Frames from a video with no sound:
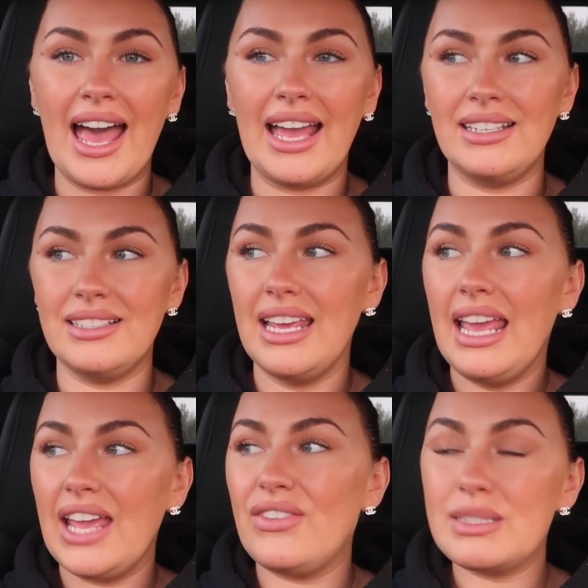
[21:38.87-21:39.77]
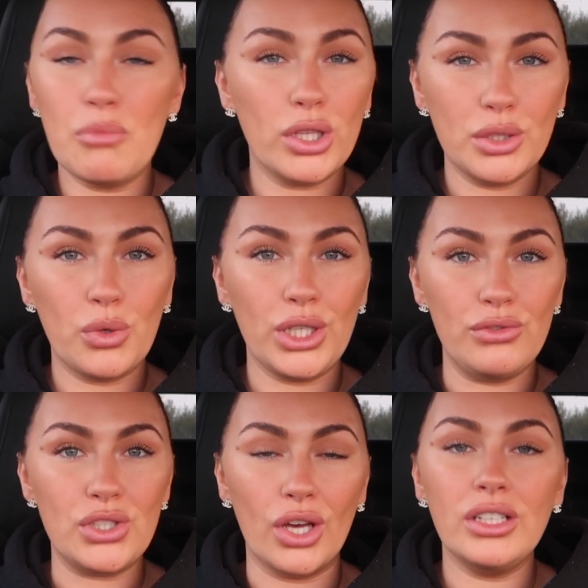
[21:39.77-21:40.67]
And if it's more than what
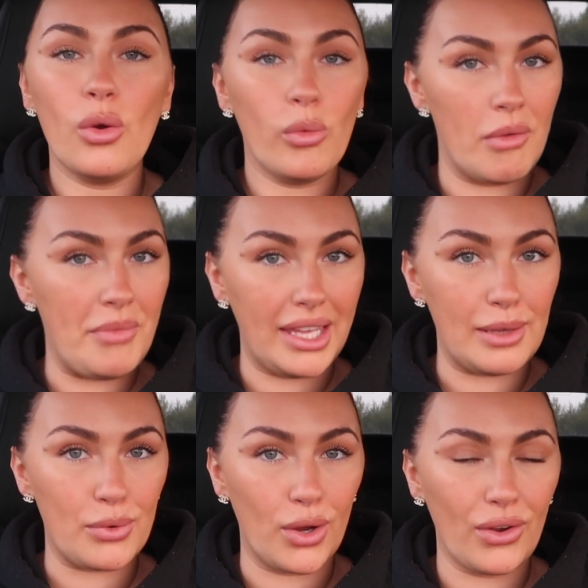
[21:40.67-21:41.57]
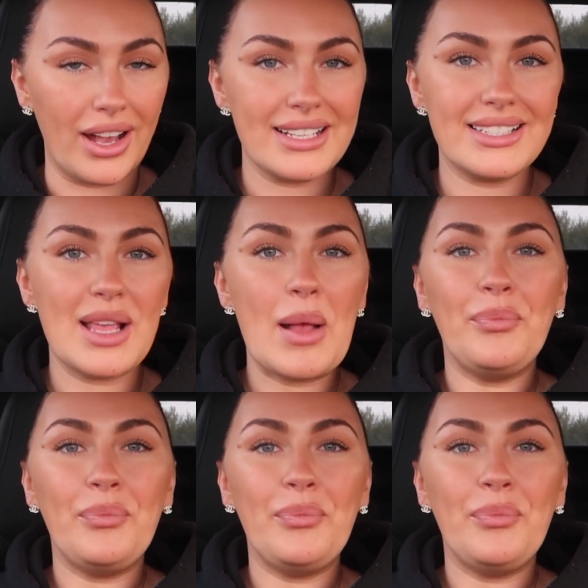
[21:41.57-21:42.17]
you've done, we're making progress.